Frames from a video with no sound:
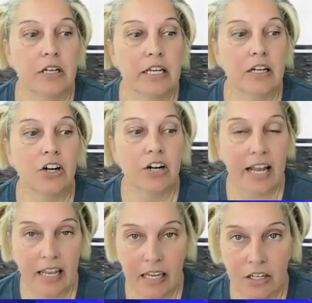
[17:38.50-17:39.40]
in her
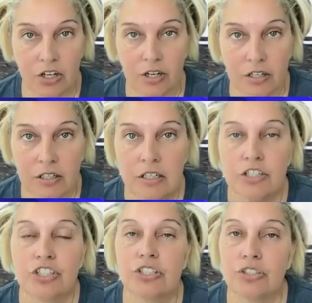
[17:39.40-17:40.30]
anger,
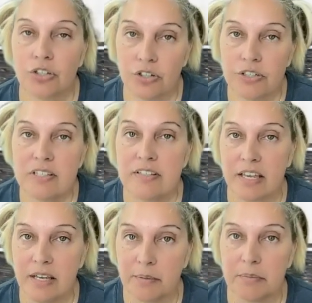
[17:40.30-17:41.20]
she turns
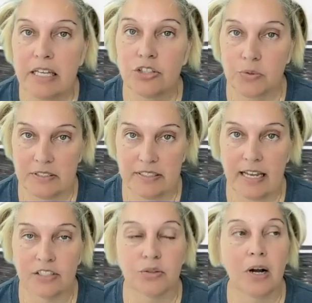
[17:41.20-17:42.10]
him into a
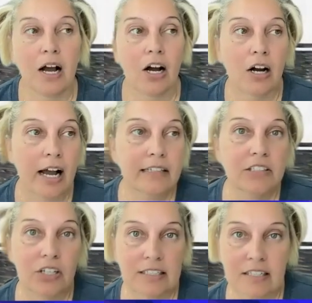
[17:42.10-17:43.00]
stag. So
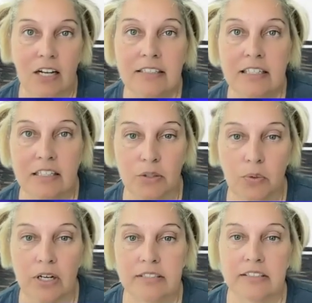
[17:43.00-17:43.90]
Action is hunting in the
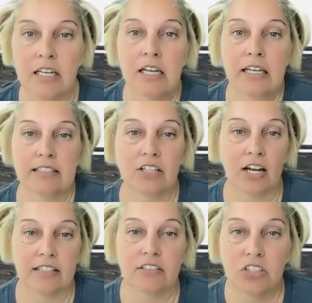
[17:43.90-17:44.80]
woods. He's
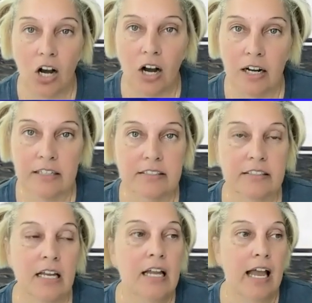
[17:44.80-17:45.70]
got his
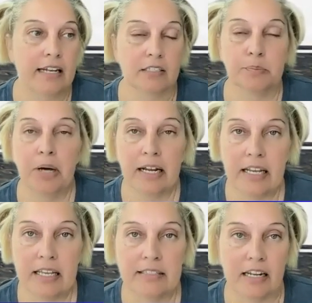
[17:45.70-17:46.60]
dogs and his
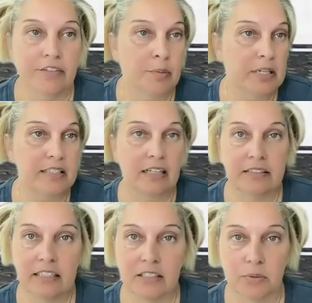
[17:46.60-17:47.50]
buddies, and everybody's
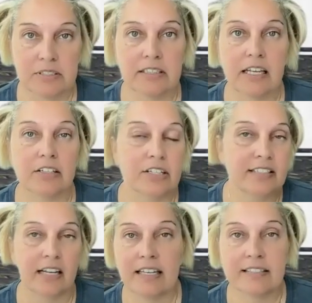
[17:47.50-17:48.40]
hunting in the woods together. And
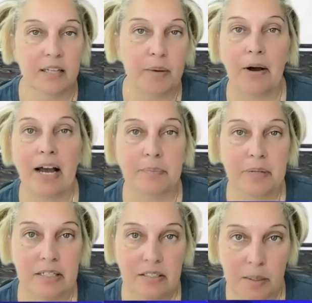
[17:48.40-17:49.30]
he somehow had
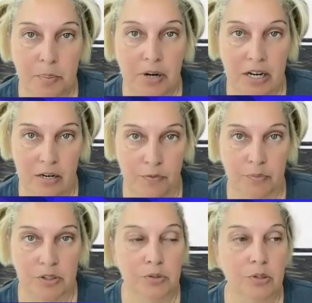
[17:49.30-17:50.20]
been separated
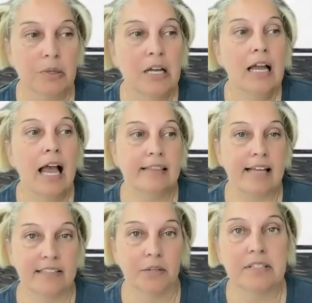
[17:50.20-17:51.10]
from the group. And
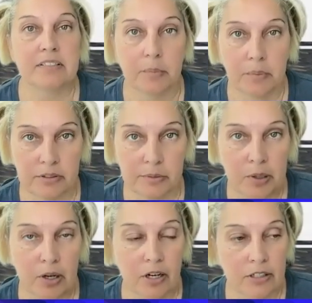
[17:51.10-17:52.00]
that's how he stumbled
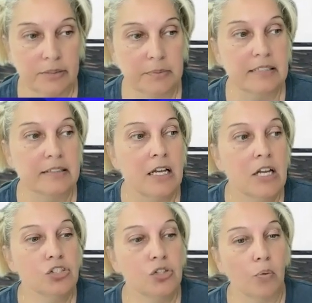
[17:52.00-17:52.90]
upon Artemis.
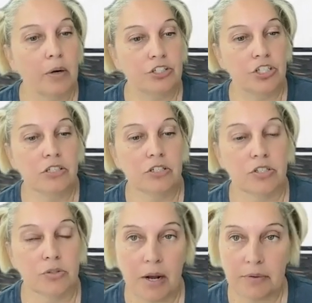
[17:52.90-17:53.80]
So when she
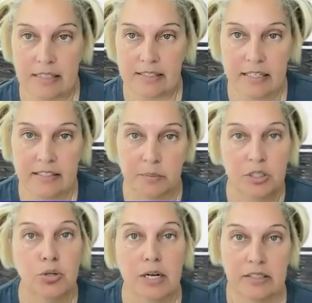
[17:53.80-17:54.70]
turns around and sees him,
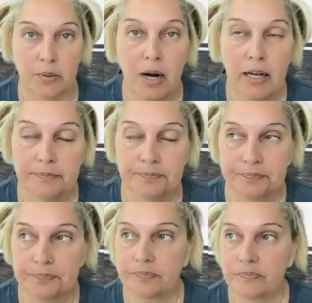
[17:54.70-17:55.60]
he tries to run.
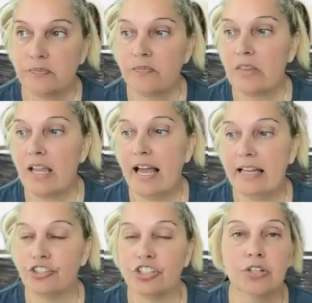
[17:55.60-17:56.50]

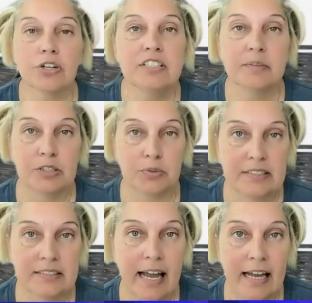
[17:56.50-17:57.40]
And she turns him into a
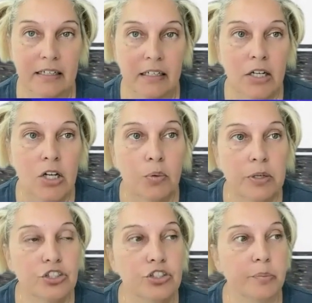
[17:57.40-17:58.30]
stag,
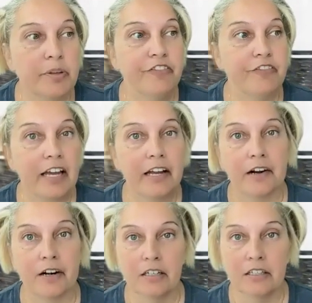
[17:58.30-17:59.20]
which, to be
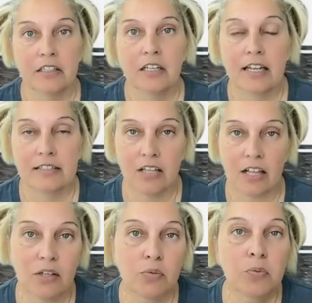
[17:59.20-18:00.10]
fair, is
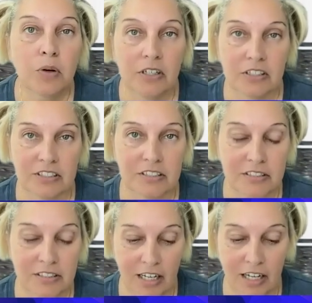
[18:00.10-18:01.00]
not the
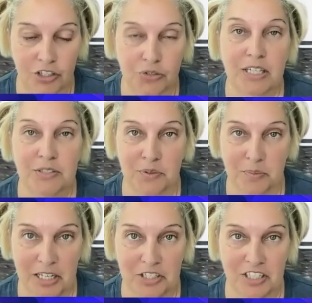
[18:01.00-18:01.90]
worst
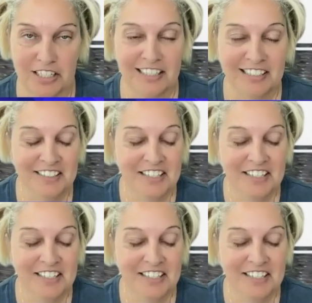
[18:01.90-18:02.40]
transformation.